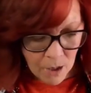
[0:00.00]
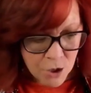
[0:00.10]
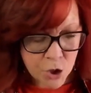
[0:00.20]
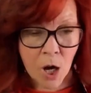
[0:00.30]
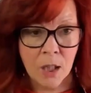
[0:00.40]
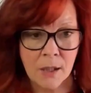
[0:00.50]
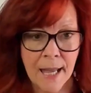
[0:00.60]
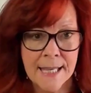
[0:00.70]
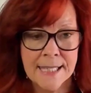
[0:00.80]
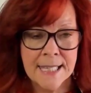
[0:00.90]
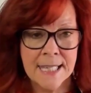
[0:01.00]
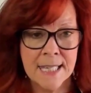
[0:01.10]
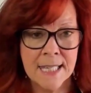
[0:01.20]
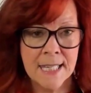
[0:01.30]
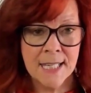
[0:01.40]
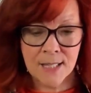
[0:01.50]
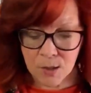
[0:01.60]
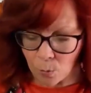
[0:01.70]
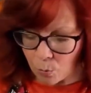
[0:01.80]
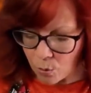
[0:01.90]
shot
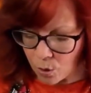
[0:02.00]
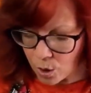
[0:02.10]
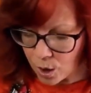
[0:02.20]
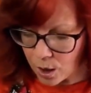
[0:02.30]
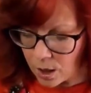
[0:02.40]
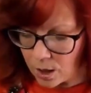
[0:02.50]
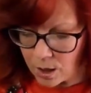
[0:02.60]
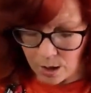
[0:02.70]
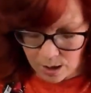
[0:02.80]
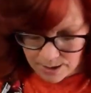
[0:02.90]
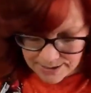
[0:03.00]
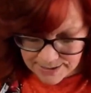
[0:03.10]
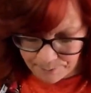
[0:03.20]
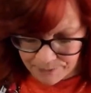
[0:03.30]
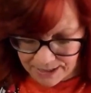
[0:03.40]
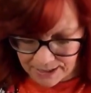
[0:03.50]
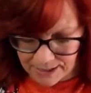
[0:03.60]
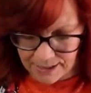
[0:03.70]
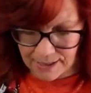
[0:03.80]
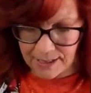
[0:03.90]
glasses or
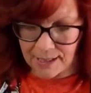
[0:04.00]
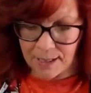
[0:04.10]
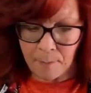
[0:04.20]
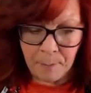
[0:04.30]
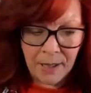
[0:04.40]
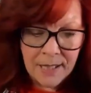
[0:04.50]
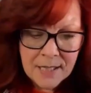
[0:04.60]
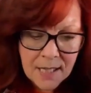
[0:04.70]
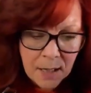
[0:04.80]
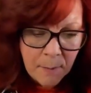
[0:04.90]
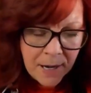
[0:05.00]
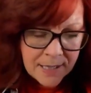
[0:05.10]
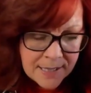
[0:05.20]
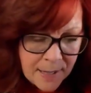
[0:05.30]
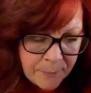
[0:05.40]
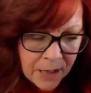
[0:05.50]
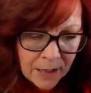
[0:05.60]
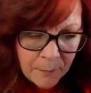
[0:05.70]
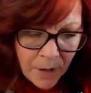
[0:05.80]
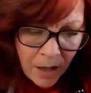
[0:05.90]
something. But it's going to make
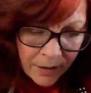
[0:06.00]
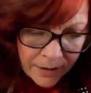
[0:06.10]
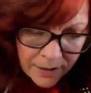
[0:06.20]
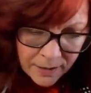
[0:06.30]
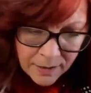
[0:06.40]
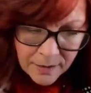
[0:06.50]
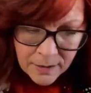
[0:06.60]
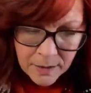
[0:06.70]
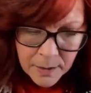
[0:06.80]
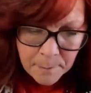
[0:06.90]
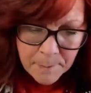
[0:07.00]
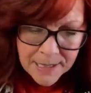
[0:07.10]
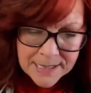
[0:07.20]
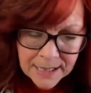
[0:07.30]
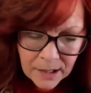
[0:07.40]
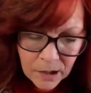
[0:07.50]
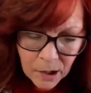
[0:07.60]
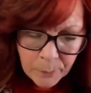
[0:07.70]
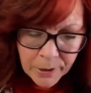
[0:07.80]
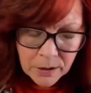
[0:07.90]
something. I'm not going to mess it
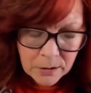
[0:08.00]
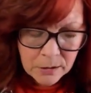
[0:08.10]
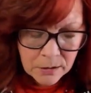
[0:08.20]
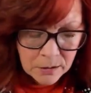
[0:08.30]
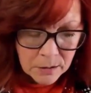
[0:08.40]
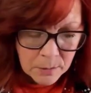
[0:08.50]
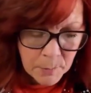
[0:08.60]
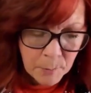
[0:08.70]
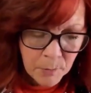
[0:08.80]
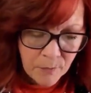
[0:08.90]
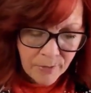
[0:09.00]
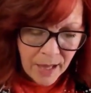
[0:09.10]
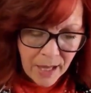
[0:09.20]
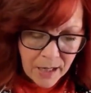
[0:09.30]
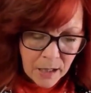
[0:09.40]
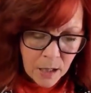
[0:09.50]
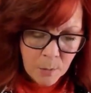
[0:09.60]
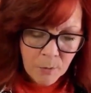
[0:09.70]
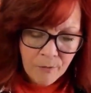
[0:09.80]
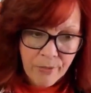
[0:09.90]
up. Move that
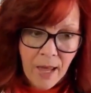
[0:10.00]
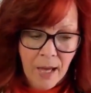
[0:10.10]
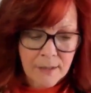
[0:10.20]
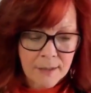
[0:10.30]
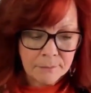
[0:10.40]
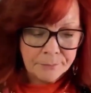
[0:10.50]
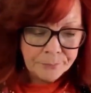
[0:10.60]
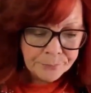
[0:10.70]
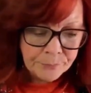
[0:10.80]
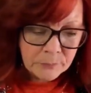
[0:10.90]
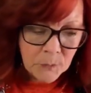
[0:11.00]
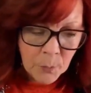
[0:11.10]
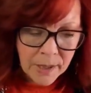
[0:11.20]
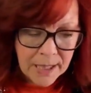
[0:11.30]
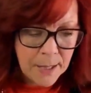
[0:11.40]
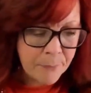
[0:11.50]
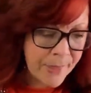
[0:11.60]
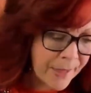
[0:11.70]
and move that. I'm going to keep